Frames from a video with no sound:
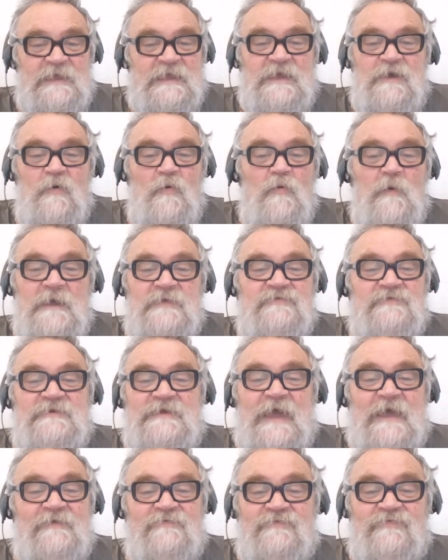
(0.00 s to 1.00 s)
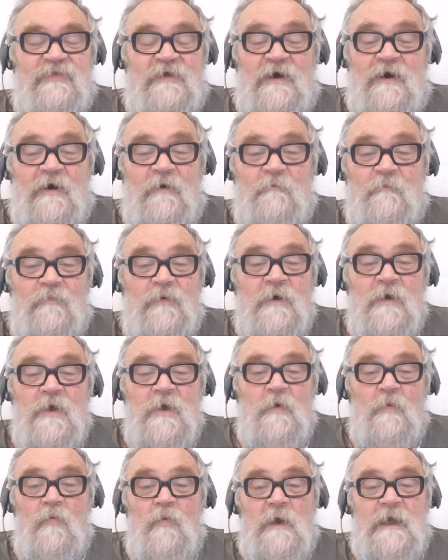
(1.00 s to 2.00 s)
He always gets the hump
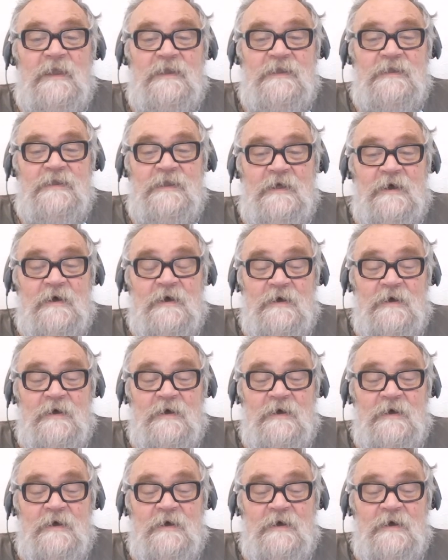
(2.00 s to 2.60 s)
when